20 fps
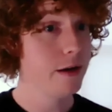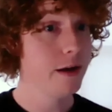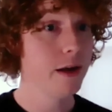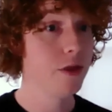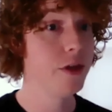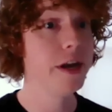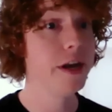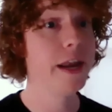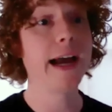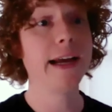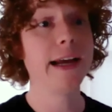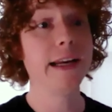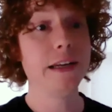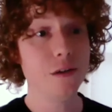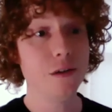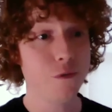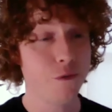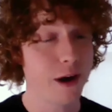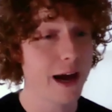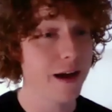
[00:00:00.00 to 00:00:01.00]
the
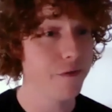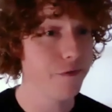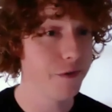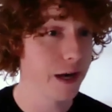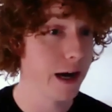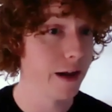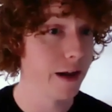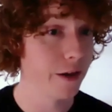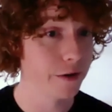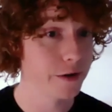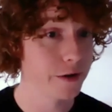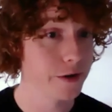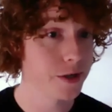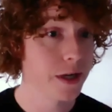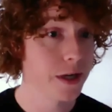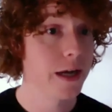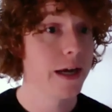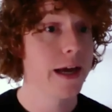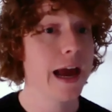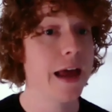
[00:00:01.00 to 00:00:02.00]
ninety-five
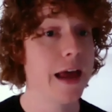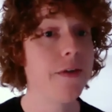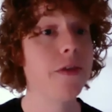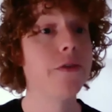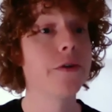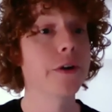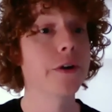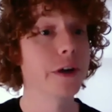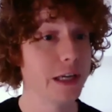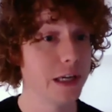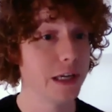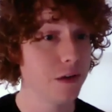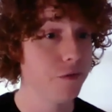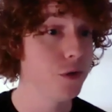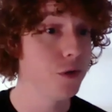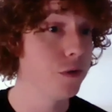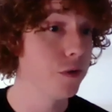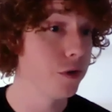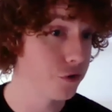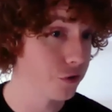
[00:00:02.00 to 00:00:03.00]
dollars, and then they're going to give
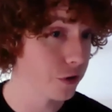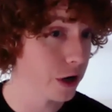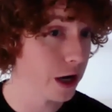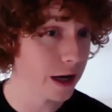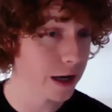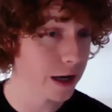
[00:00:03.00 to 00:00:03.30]
you the drug.